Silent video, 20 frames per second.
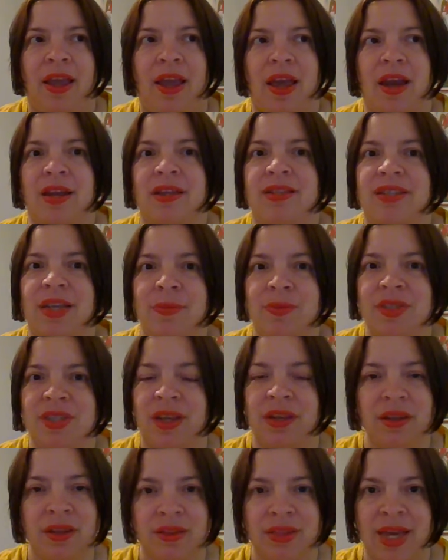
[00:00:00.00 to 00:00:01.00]
And as I'm
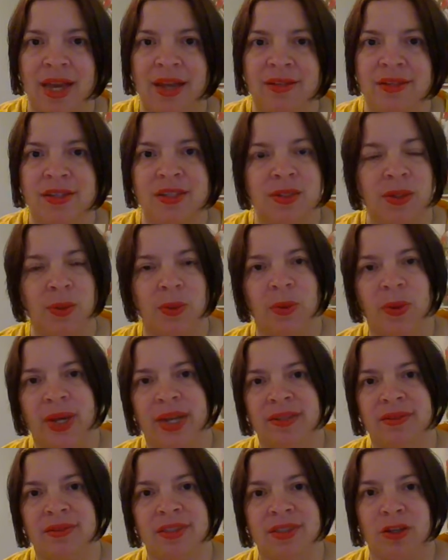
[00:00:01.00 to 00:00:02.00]
saying that, the
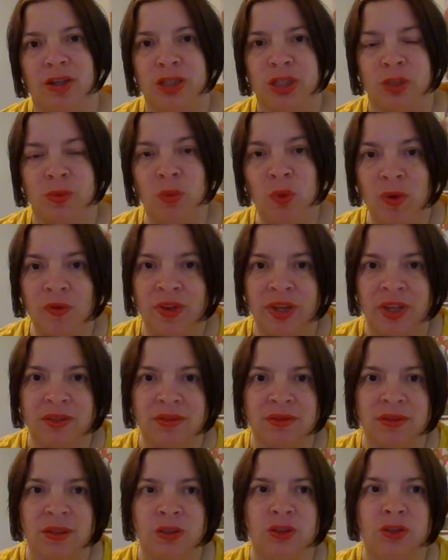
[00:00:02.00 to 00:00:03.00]
silhouette starts
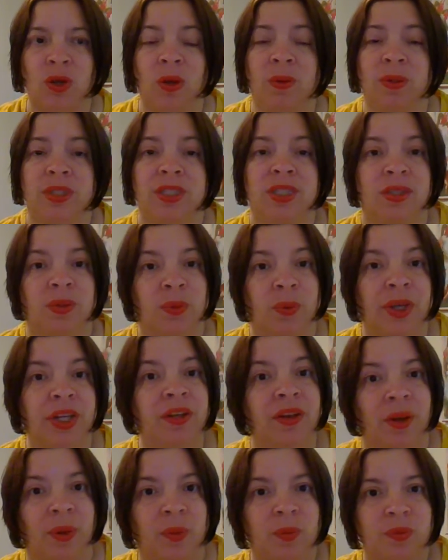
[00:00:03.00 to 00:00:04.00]
moving towards the
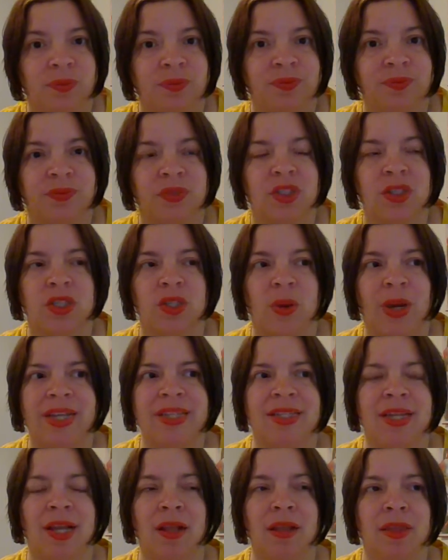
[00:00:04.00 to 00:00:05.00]
window. So I
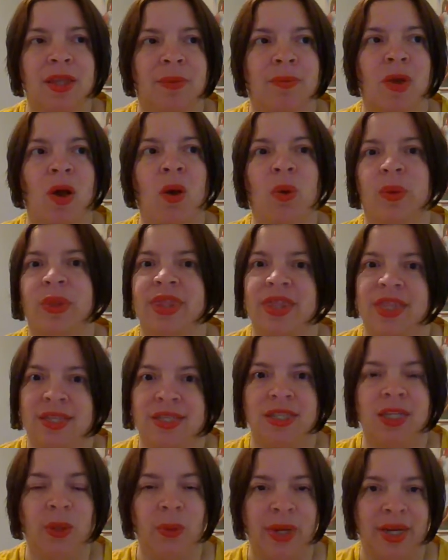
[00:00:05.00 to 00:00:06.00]
tell them, oh, the
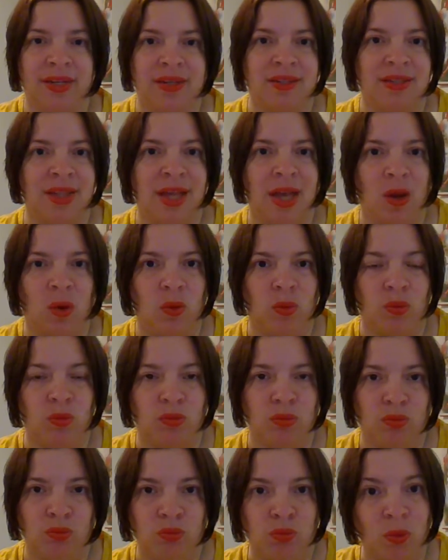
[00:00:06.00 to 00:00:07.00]
silhouette is now
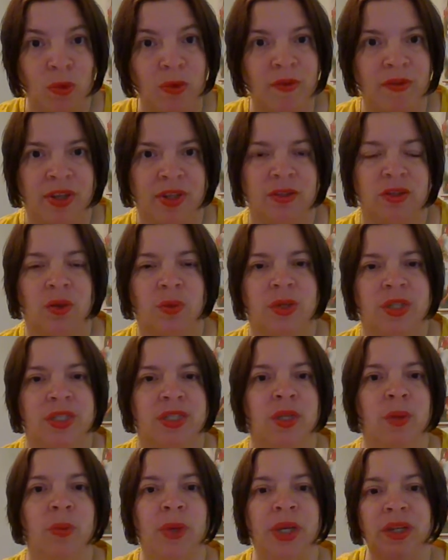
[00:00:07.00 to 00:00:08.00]
moving
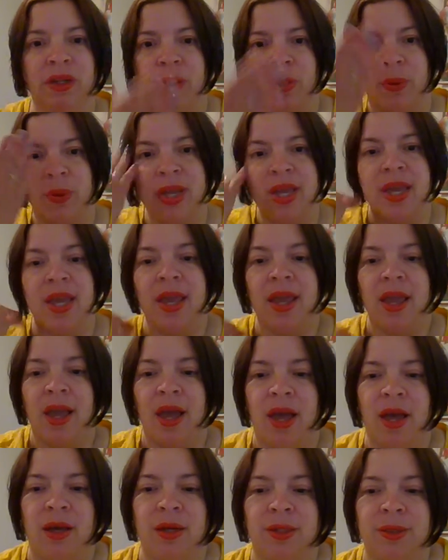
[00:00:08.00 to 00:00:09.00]
towards the window.
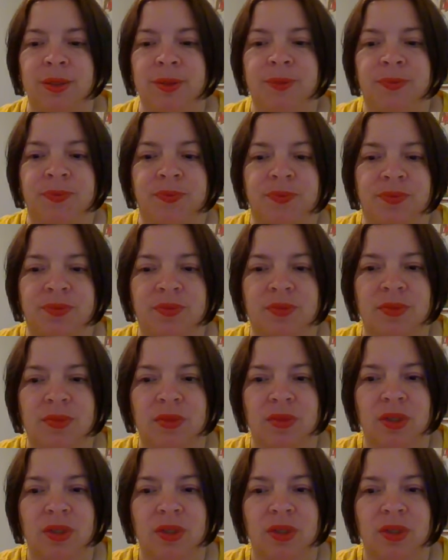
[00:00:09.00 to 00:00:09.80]
Um,